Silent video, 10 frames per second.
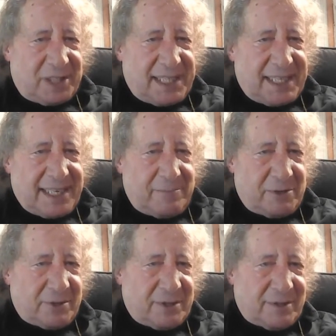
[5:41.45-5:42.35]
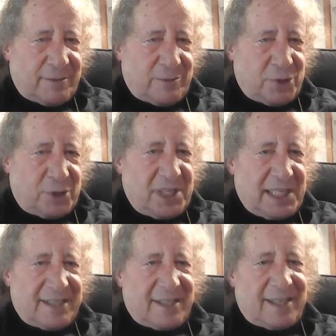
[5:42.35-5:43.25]
And he came to the conclusion
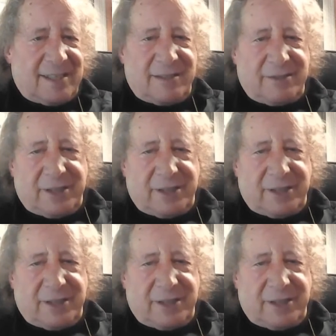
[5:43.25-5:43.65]
that